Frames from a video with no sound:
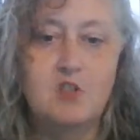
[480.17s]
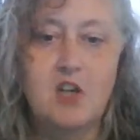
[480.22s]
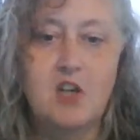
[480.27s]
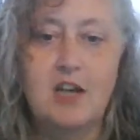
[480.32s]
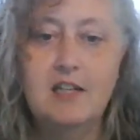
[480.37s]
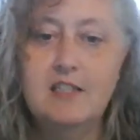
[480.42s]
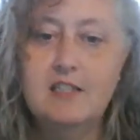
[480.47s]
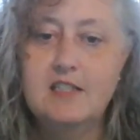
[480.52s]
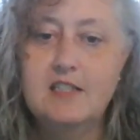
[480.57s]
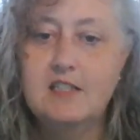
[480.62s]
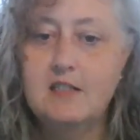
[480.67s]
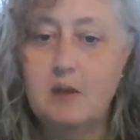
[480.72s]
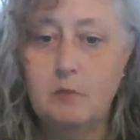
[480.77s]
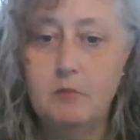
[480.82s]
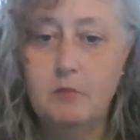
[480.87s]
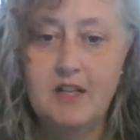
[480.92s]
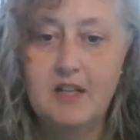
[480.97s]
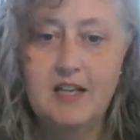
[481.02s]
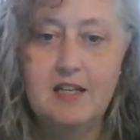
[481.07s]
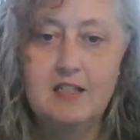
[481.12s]
Chinese
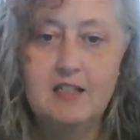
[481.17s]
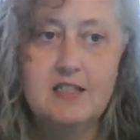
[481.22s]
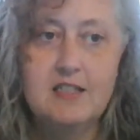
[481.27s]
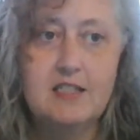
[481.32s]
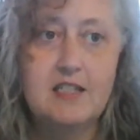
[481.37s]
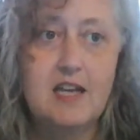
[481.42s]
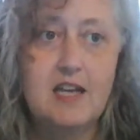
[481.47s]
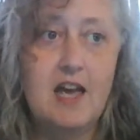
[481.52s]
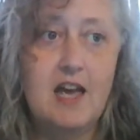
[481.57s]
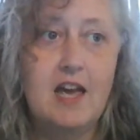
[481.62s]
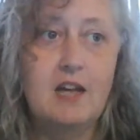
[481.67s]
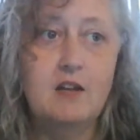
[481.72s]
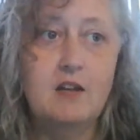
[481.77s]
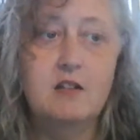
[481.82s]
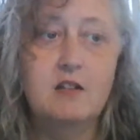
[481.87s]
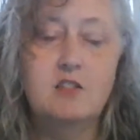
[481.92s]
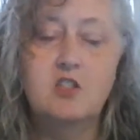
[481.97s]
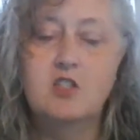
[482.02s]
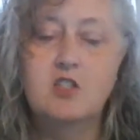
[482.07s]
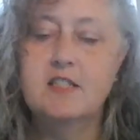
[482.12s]
dumplings
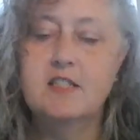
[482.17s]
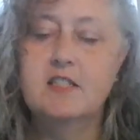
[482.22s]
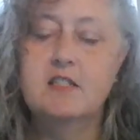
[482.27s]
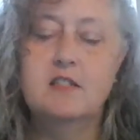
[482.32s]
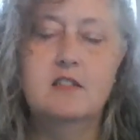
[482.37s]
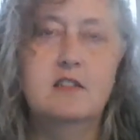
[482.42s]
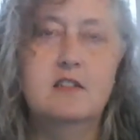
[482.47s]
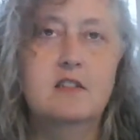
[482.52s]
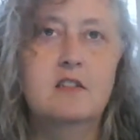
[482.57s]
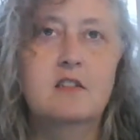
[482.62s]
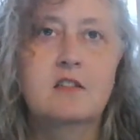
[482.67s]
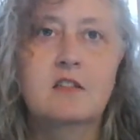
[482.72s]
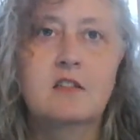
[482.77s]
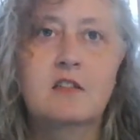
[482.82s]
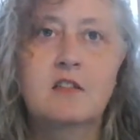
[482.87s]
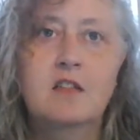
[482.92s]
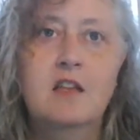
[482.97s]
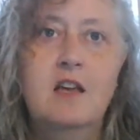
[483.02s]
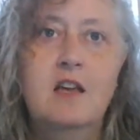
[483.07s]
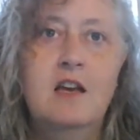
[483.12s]
and just
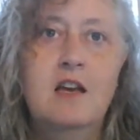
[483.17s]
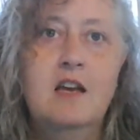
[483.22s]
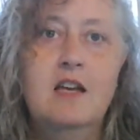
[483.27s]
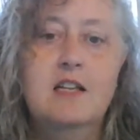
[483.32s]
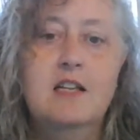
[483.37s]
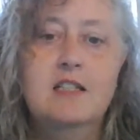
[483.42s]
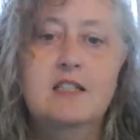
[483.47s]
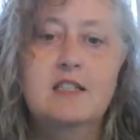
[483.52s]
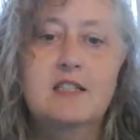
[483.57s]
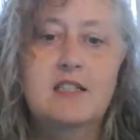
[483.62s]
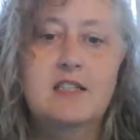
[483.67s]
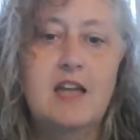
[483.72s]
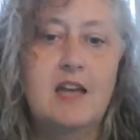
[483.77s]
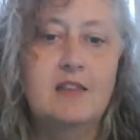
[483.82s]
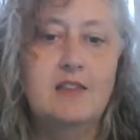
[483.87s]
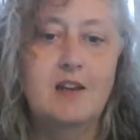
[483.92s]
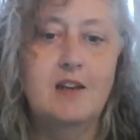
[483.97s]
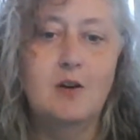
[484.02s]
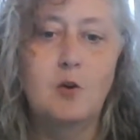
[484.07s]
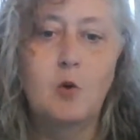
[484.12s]

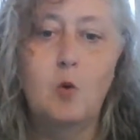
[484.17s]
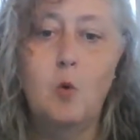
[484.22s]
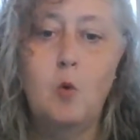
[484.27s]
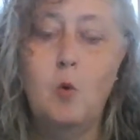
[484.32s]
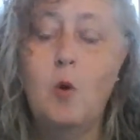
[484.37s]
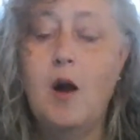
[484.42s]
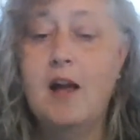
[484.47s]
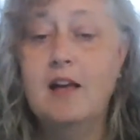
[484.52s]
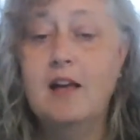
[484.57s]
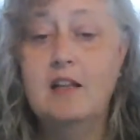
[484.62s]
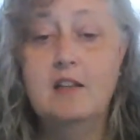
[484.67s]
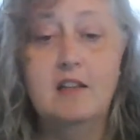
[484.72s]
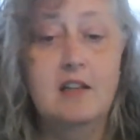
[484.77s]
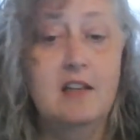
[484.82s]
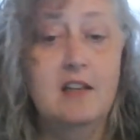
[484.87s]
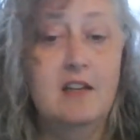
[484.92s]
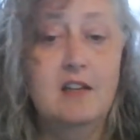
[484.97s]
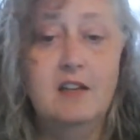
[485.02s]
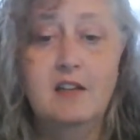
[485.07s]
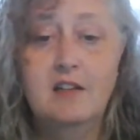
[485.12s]
sat there
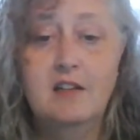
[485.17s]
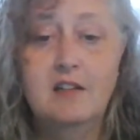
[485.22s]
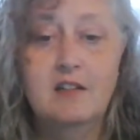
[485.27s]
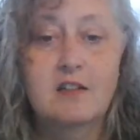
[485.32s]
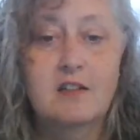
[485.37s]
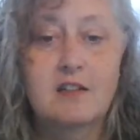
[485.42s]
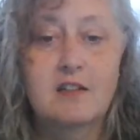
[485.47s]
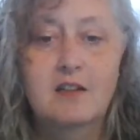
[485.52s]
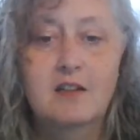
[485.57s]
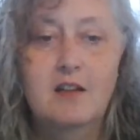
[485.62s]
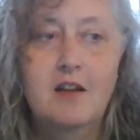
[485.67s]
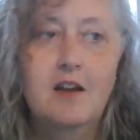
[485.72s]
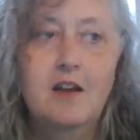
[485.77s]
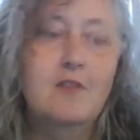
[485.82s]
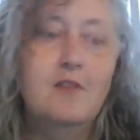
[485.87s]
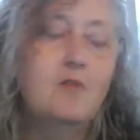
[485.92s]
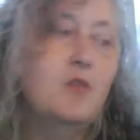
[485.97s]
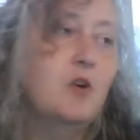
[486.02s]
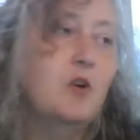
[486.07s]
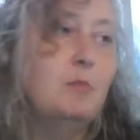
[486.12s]
quietly
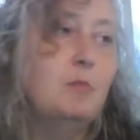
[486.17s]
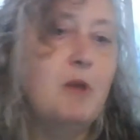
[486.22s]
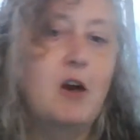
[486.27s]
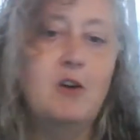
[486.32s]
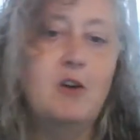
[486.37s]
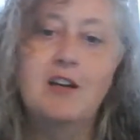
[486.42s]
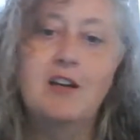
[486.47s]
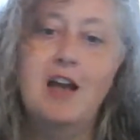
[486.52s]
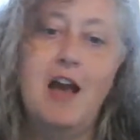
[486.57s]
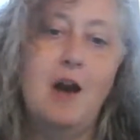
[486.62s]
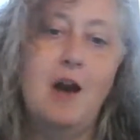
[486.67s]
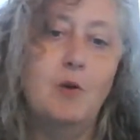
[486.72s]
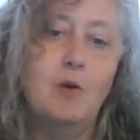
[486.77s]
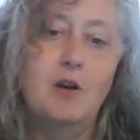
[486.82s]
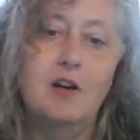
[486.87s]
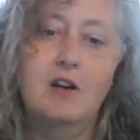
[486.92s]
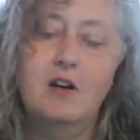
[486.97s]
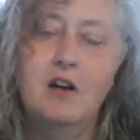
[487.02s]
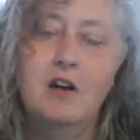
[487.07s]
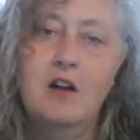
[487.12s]
for about an
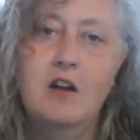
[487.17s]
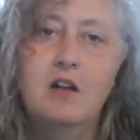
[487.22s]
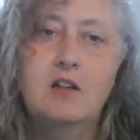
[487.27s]
hour.